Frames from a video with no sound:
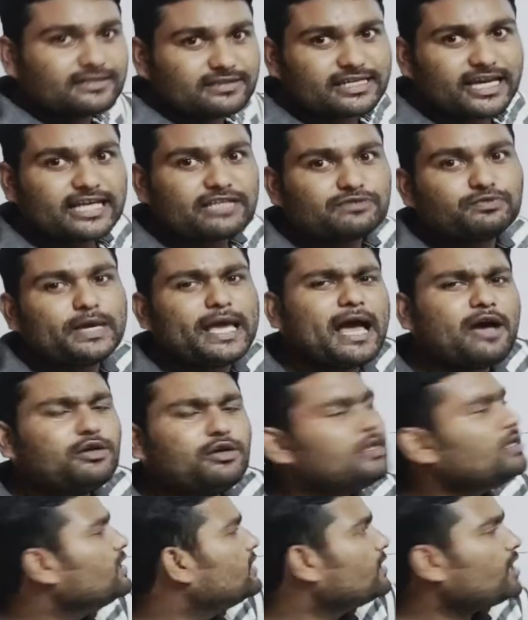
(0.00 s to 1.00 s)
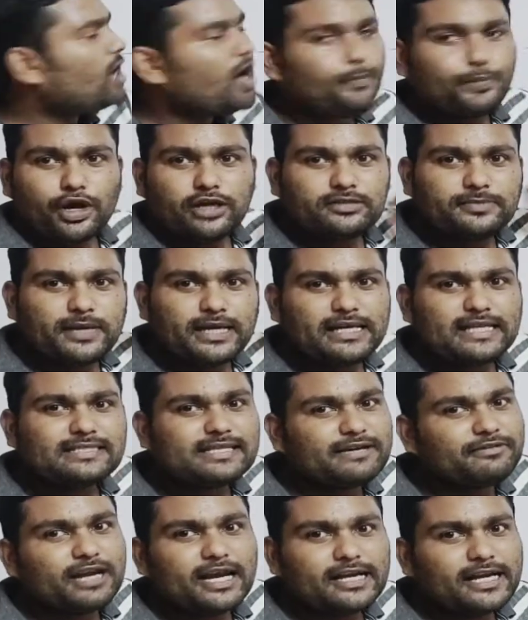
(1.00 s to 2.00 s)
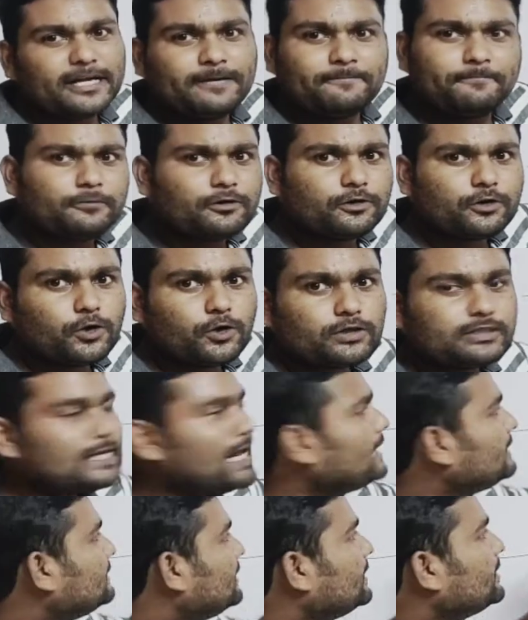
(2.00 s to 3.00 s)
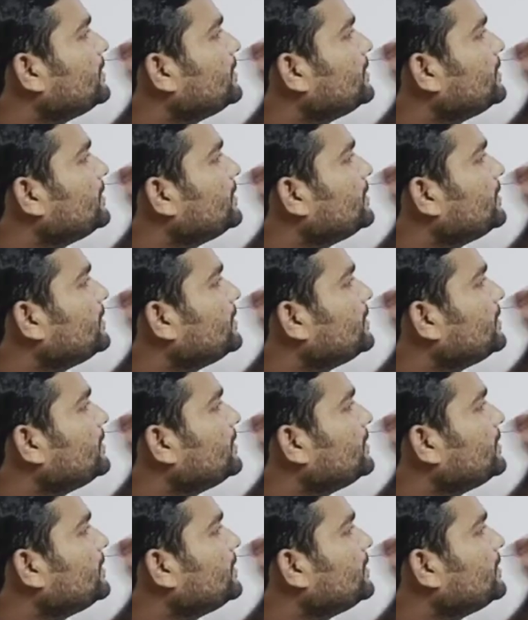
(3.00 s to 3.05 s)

case we have approximately 700 crores like that.